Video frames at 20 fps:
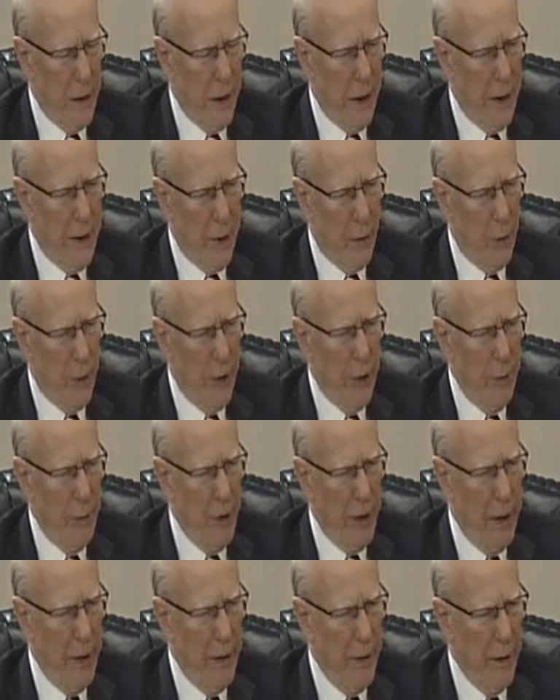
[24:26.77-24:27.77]
and he wanted to
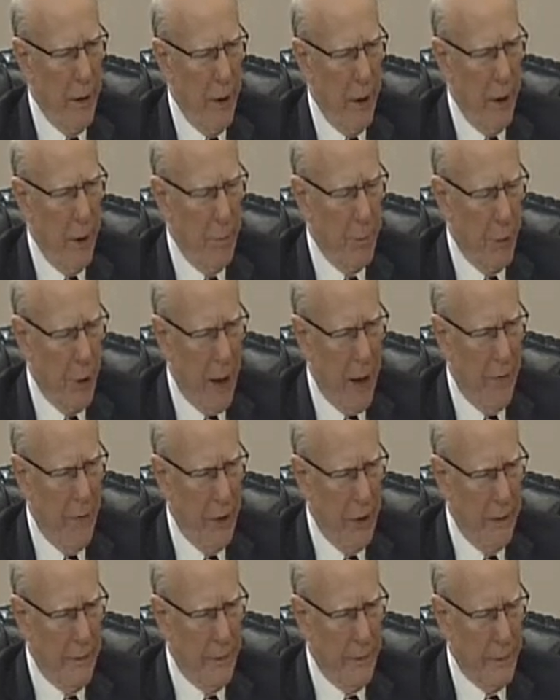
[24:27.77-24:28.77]
be private.